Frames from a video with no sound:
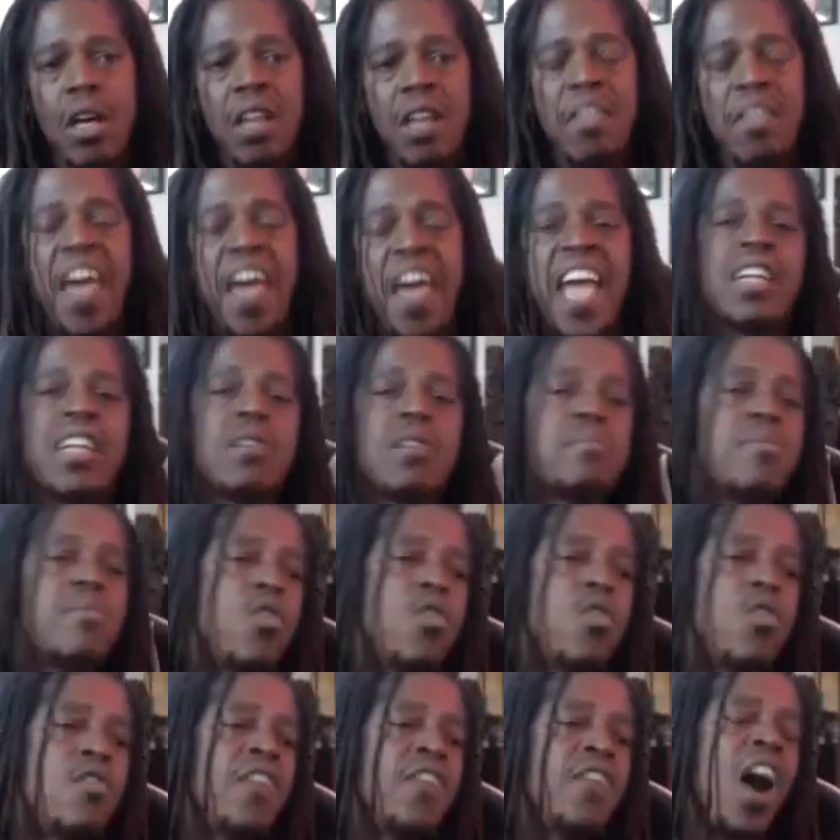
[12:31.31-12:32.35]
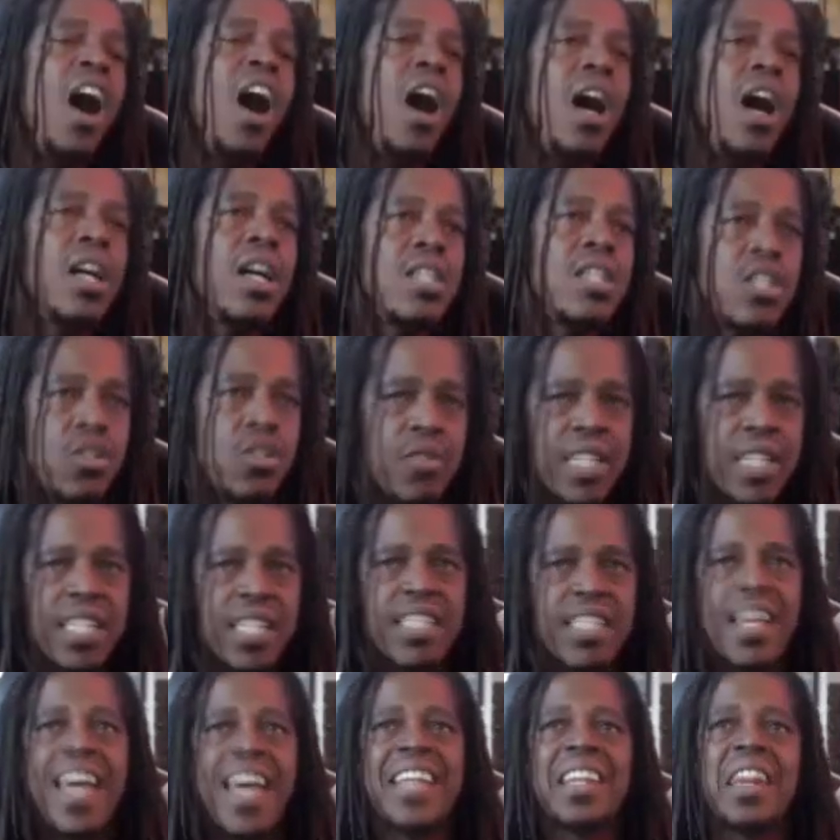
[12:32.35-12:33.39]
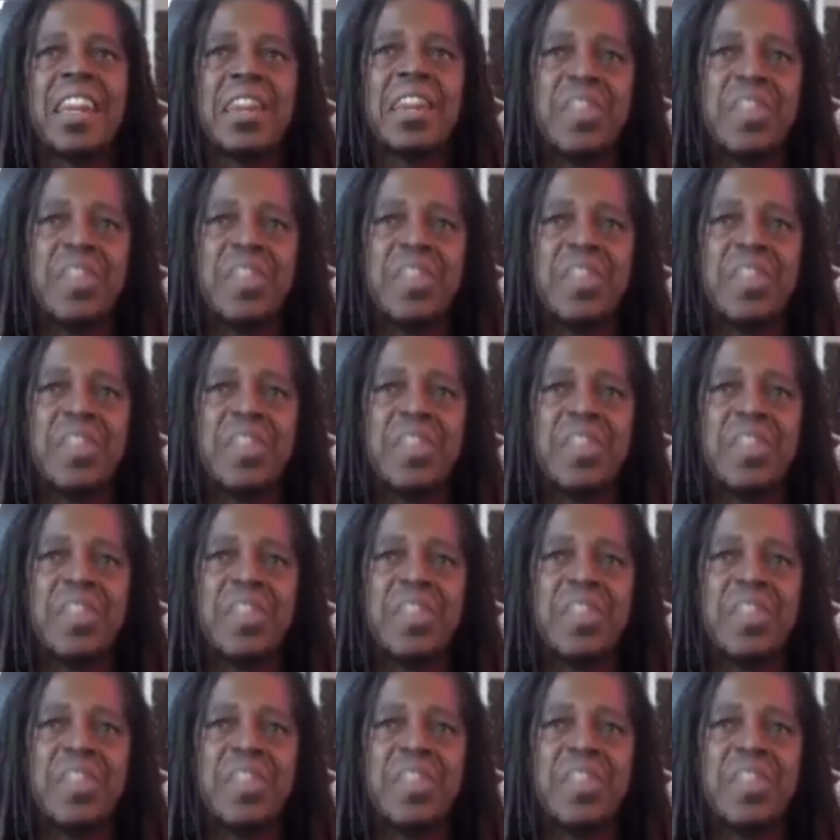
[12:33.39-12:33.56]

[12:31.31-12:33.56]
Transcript: They could move hundreds and